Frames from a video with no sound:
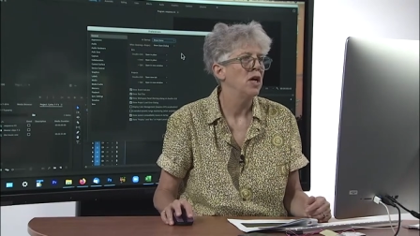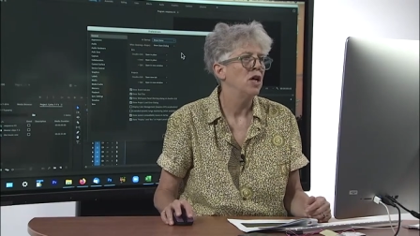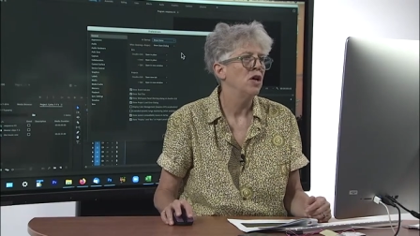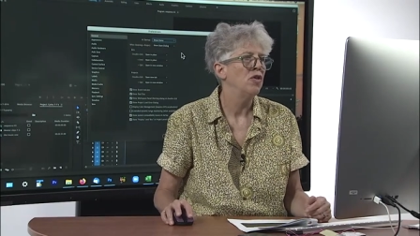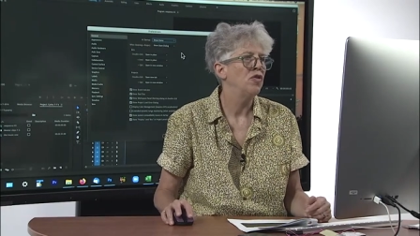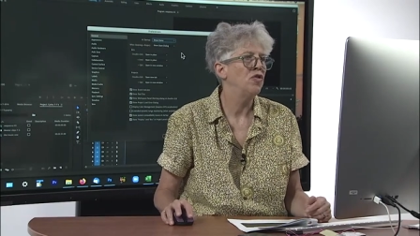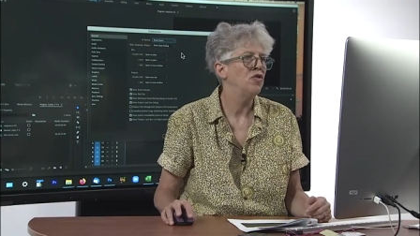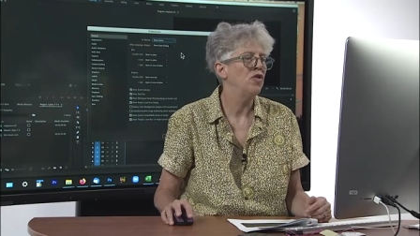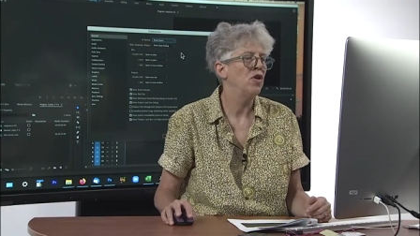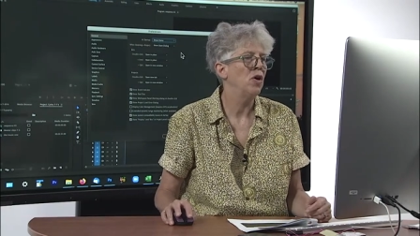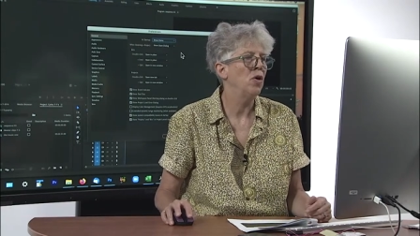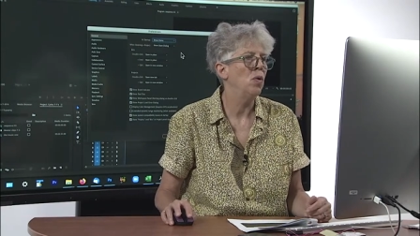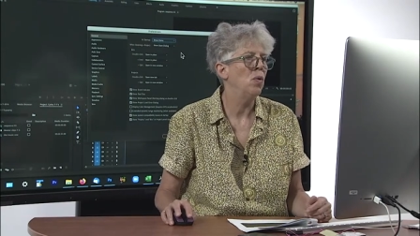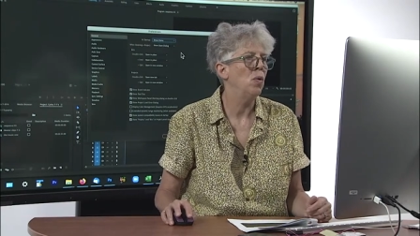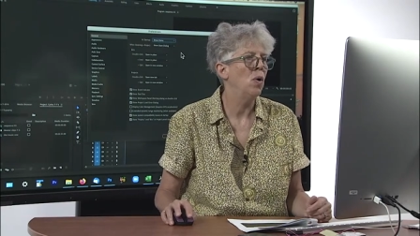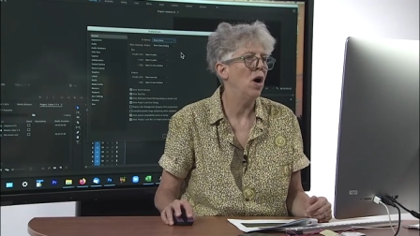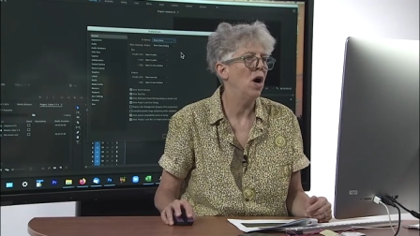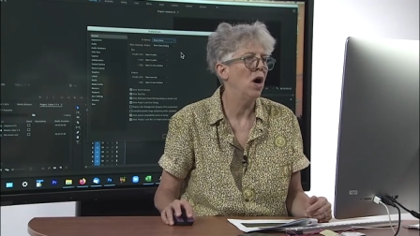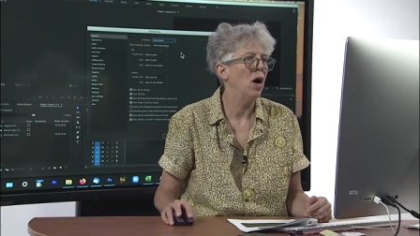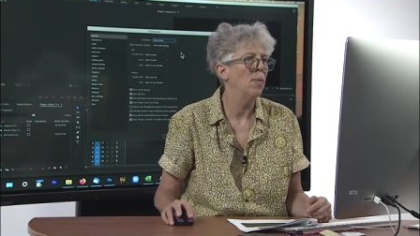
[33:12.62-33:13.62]

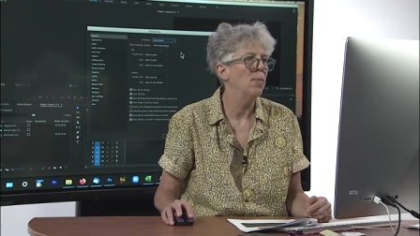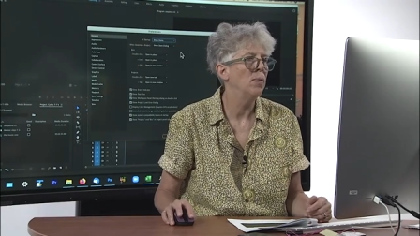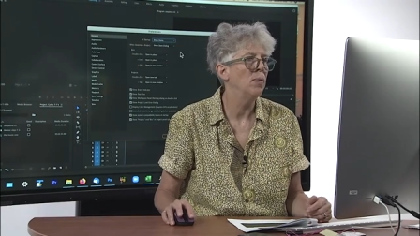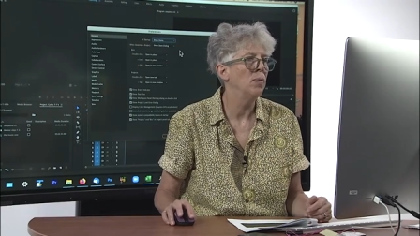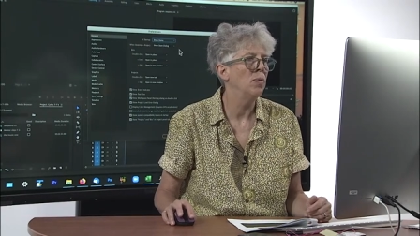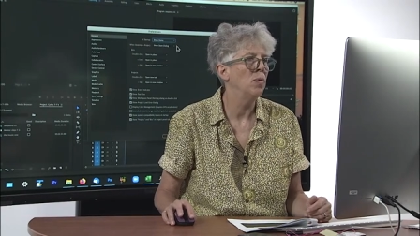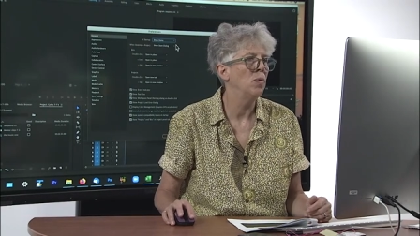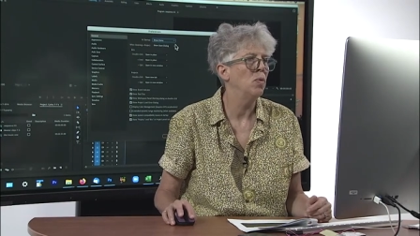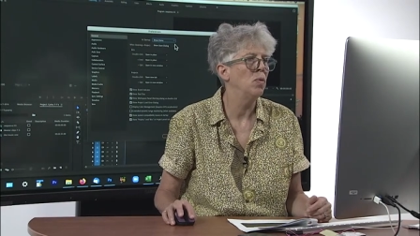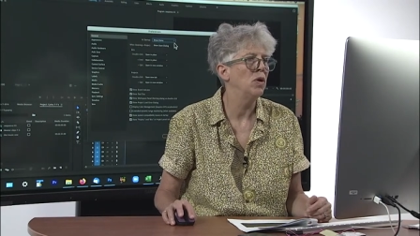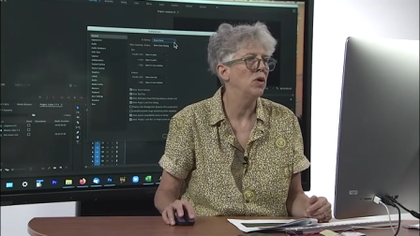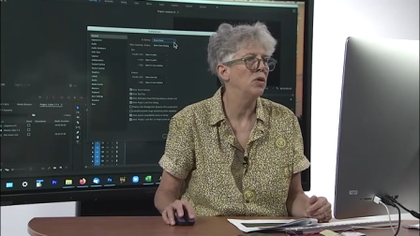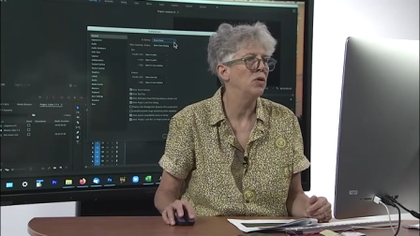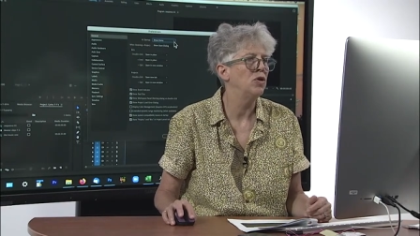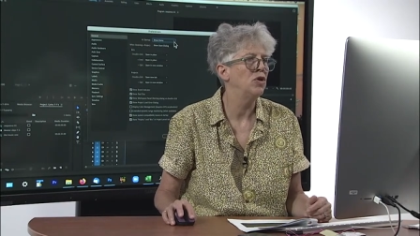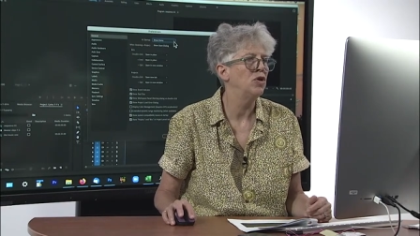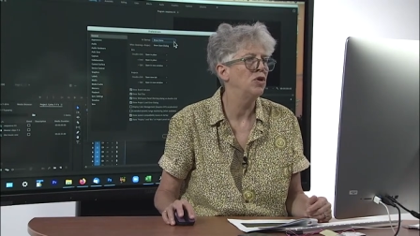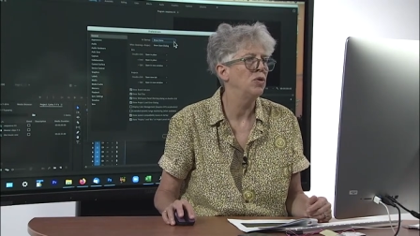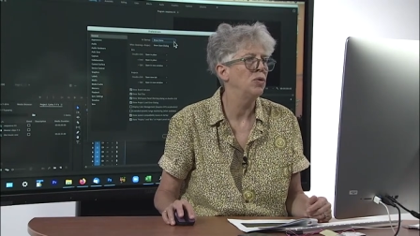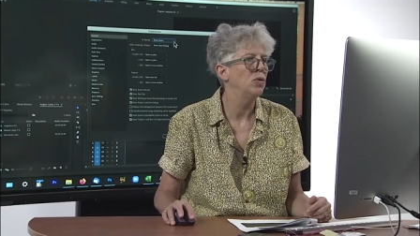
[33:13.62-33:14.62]
So um, we'll
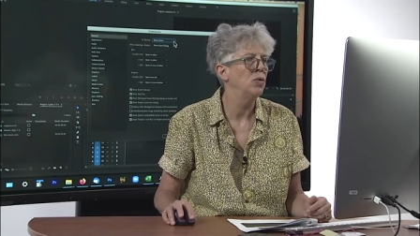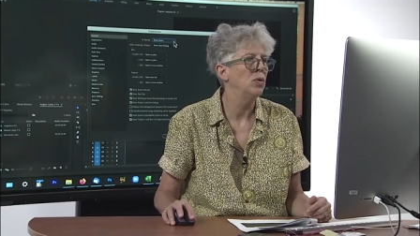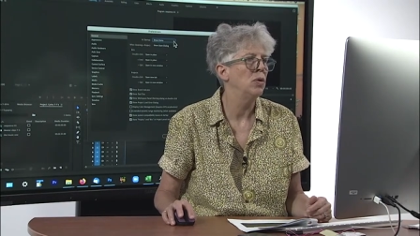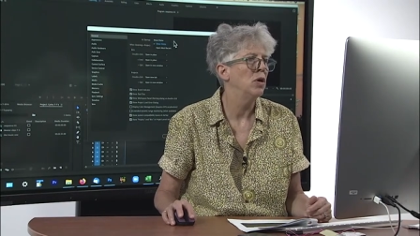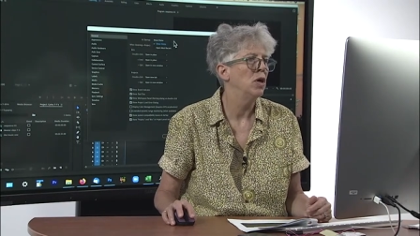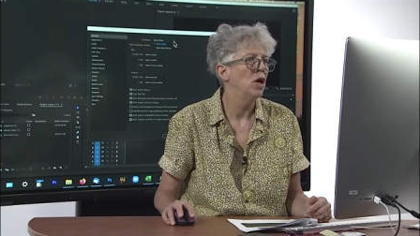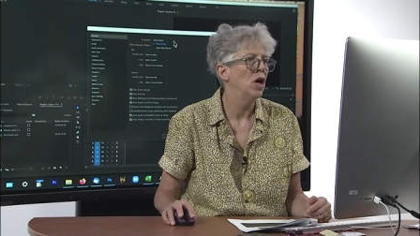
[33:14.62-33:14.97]
do